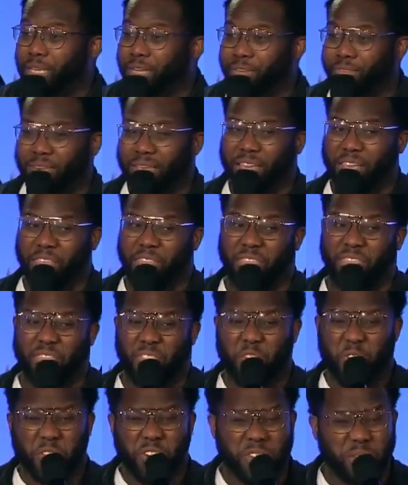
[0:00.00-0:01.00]
of like
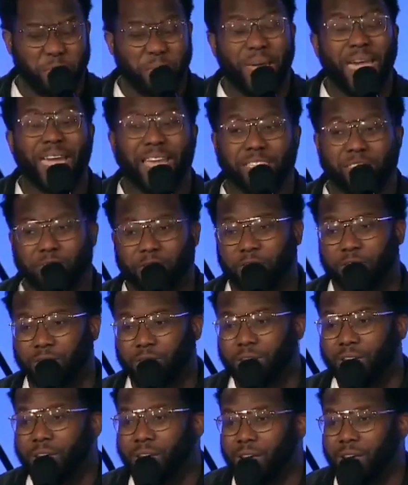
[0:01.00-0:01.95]
30 pastors